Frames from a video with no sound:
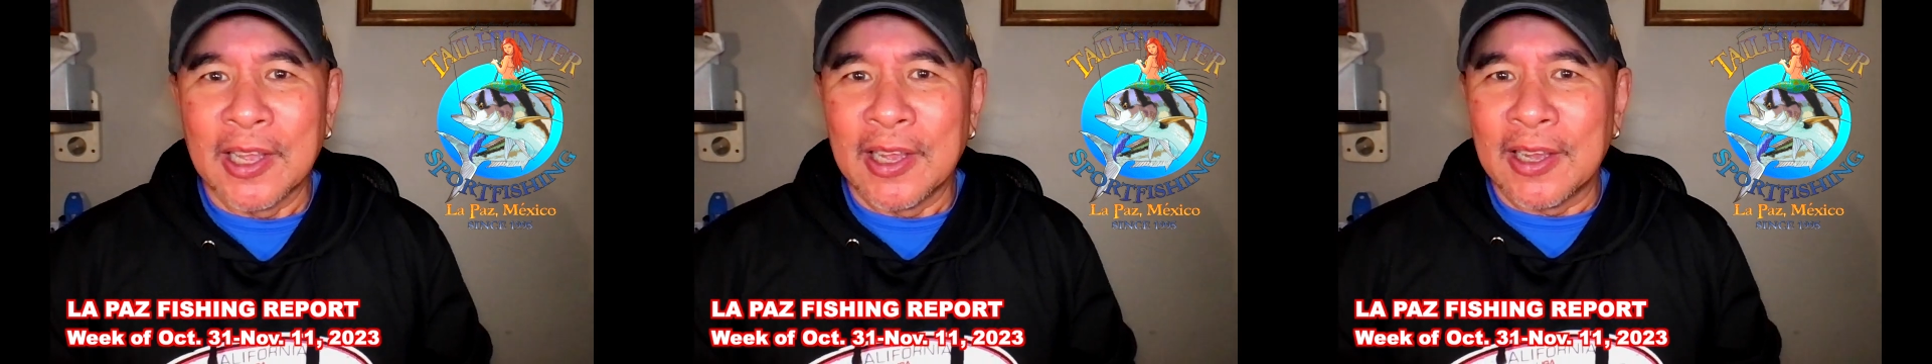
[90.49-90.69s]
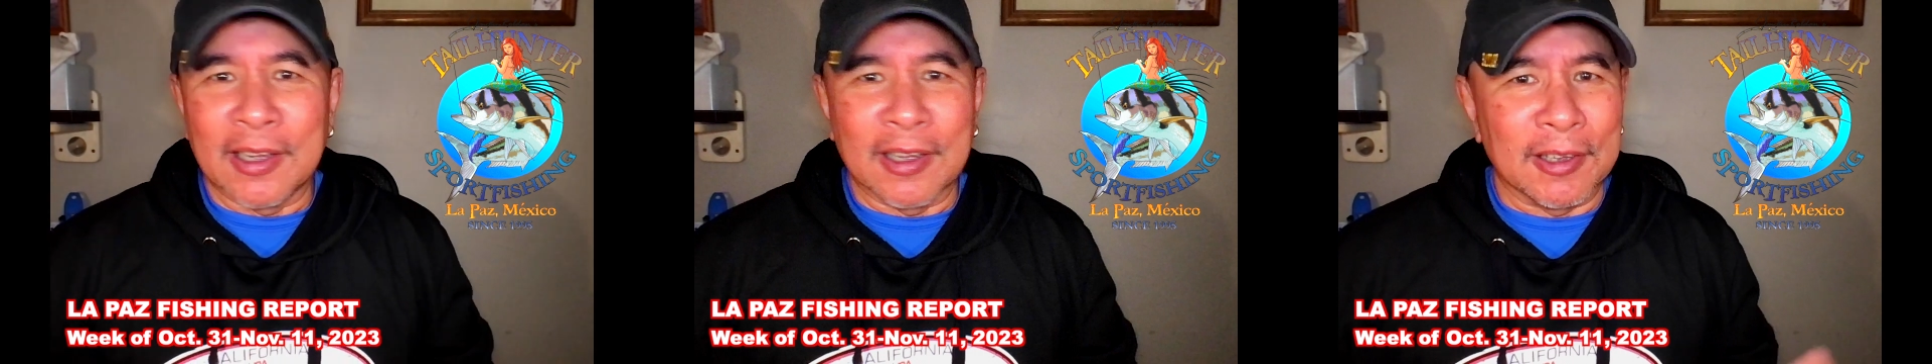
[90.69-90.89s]

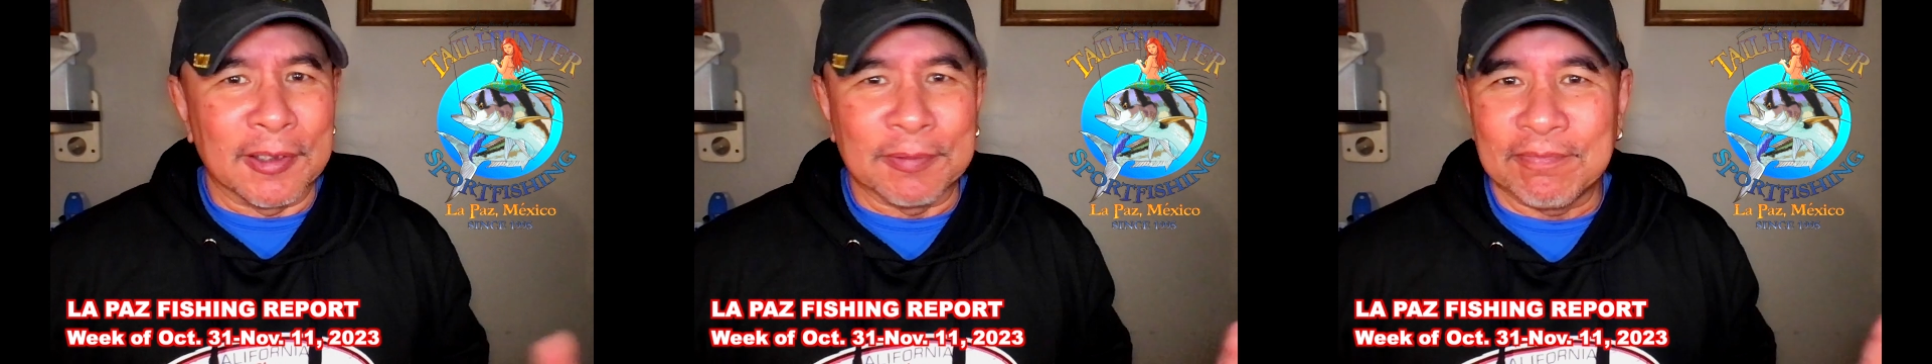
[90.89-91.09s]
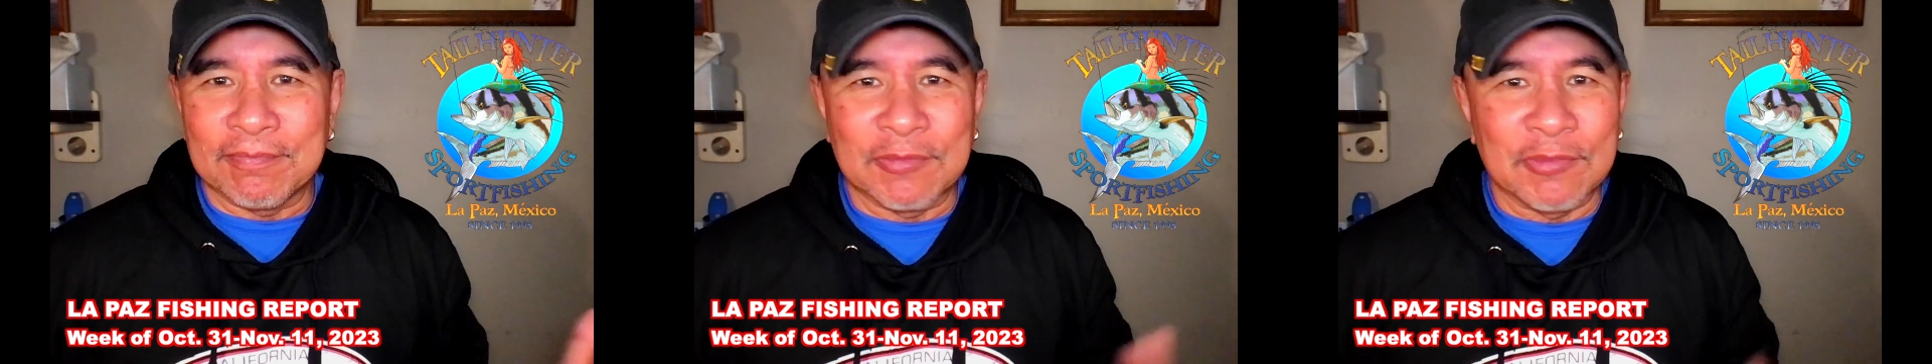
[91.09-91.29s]

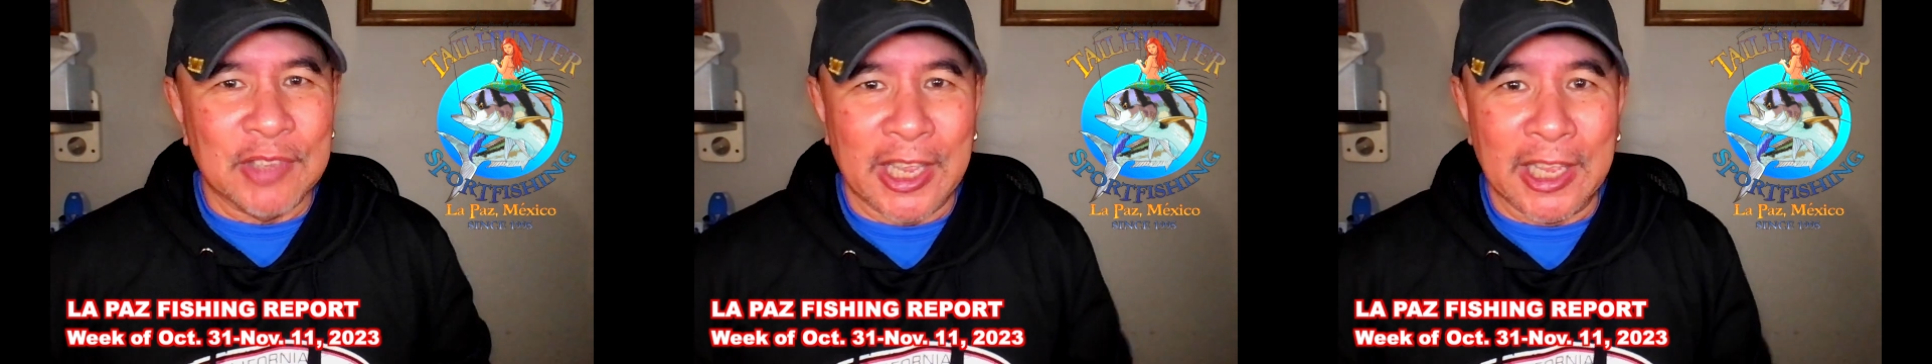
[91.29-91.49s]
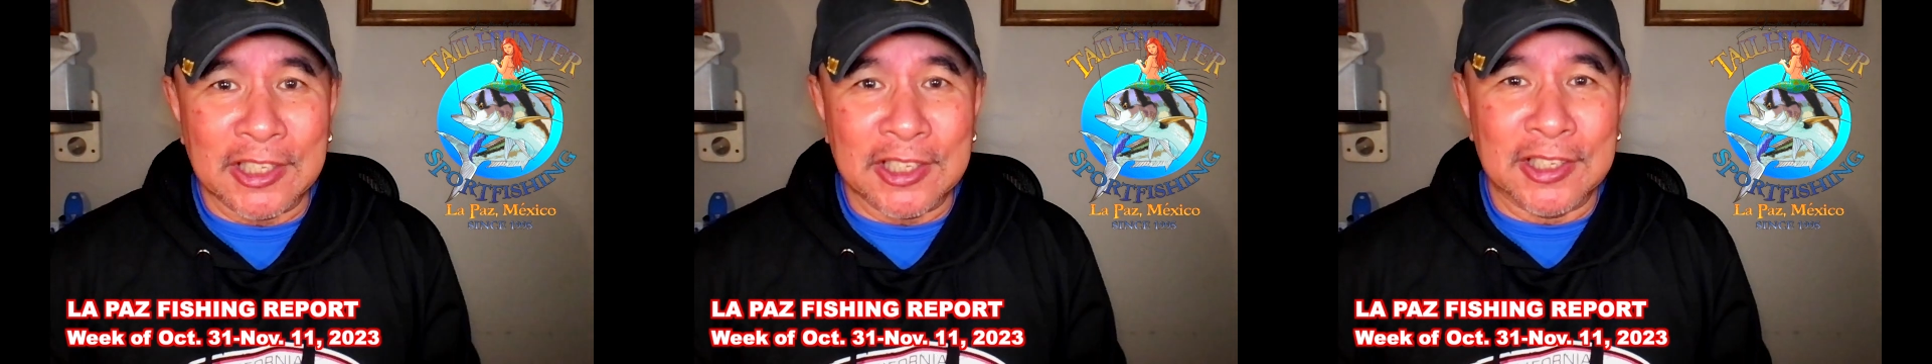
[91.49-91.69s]

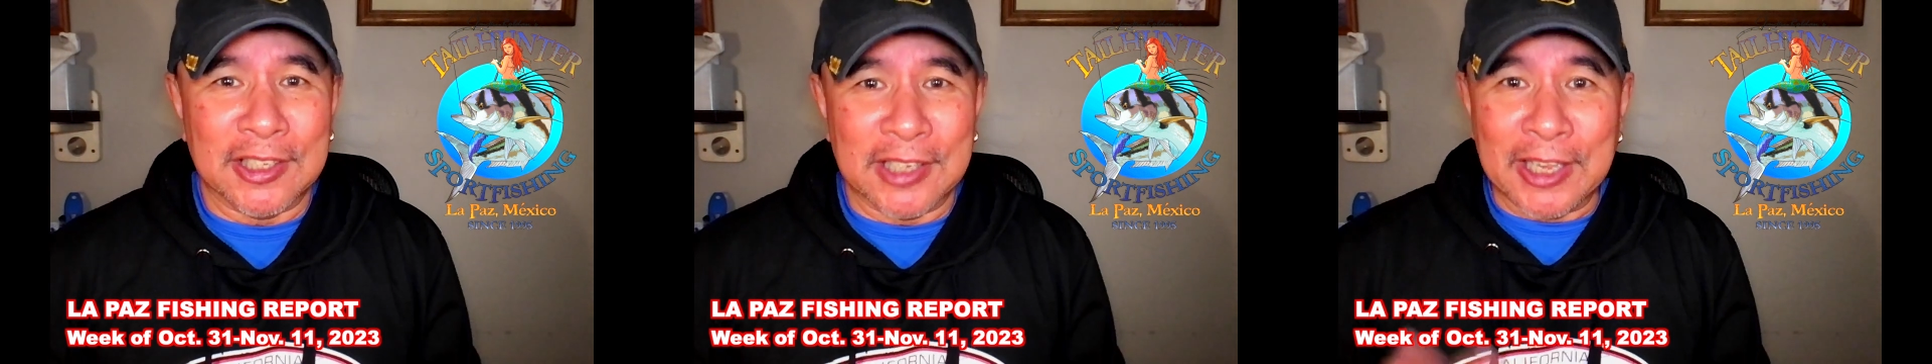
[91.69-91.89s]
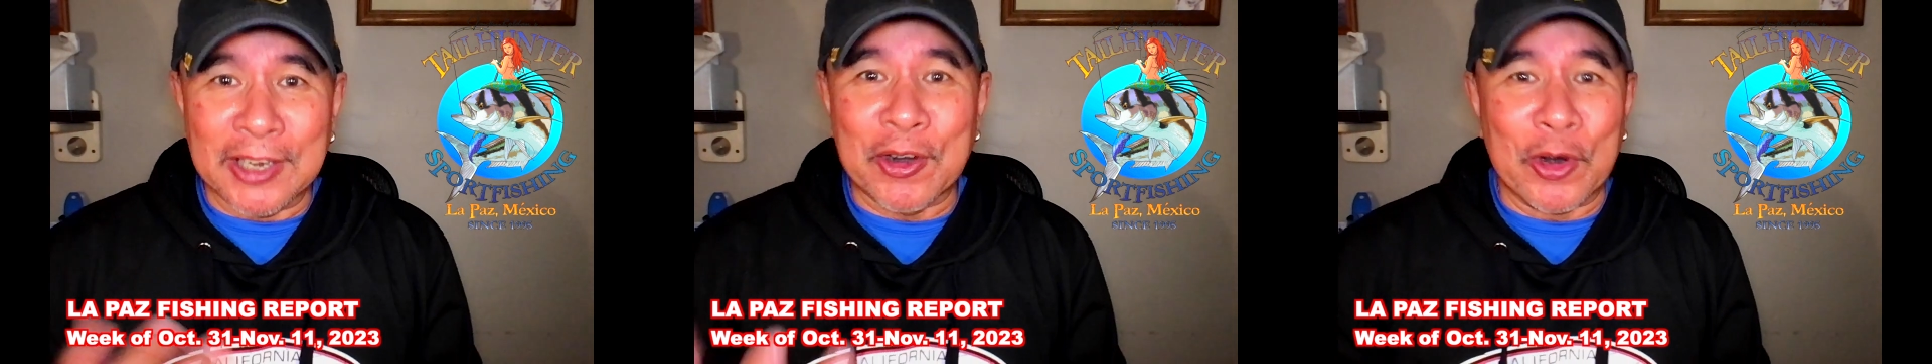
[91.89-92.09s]

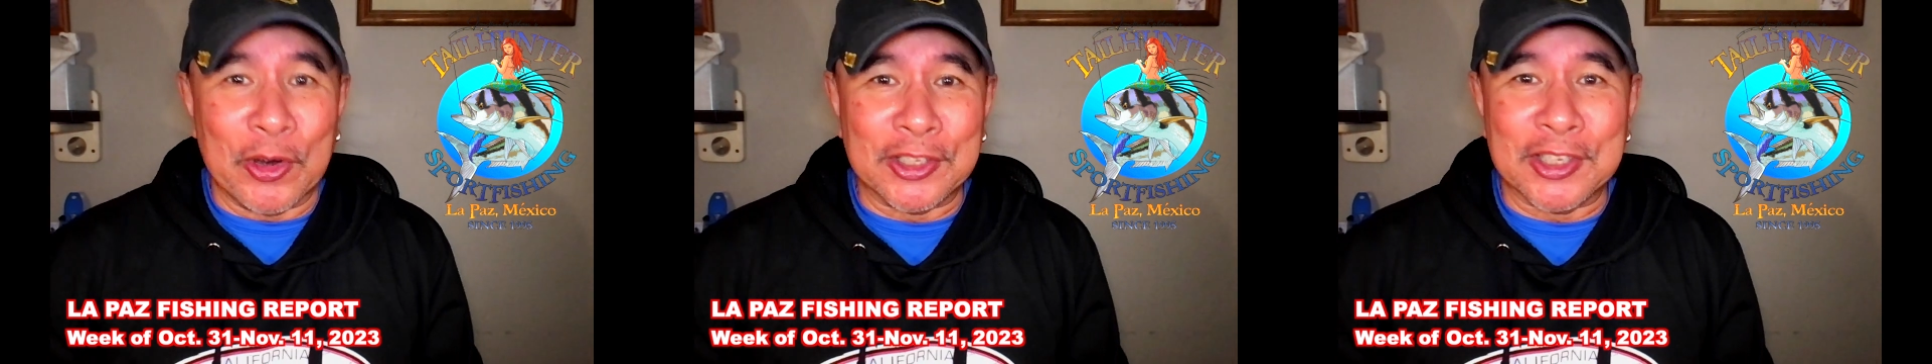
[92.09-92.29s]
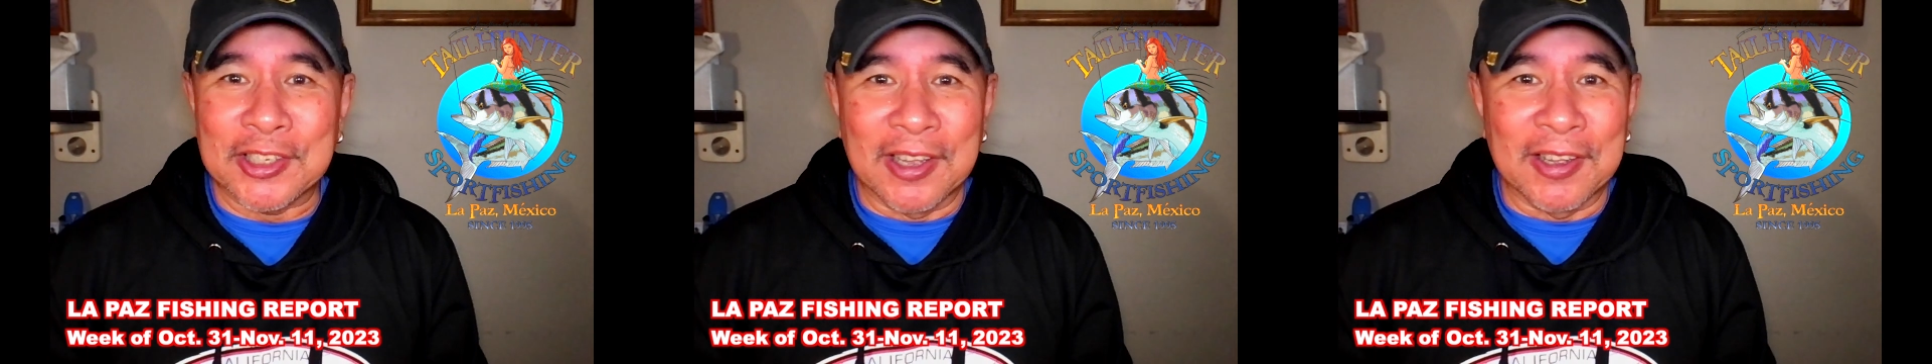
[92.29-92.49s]
It
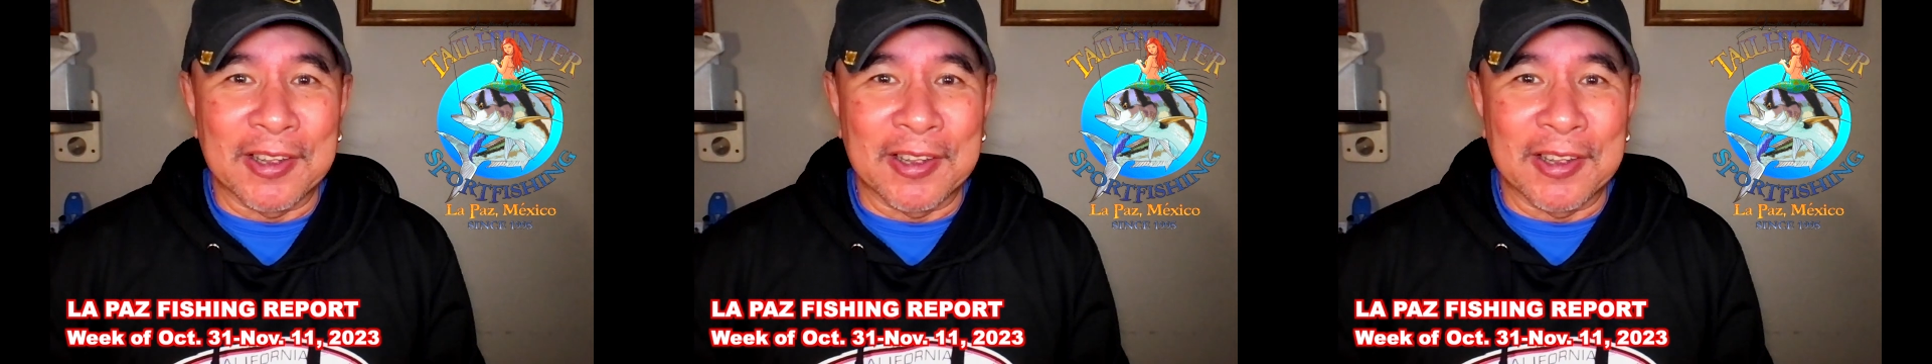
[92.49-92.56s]
hurts.